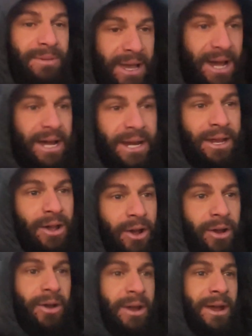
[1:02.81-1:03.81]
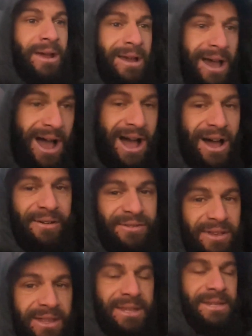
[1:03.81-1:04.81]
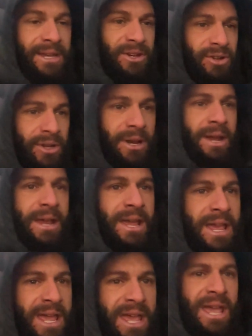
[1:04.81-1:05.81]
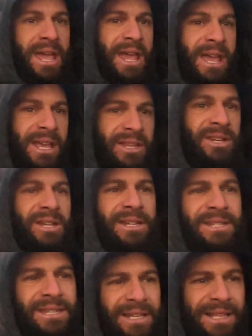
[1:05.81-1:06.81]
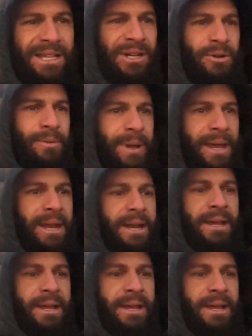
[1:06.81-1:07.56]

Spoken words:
cardio after the session, just a little bit,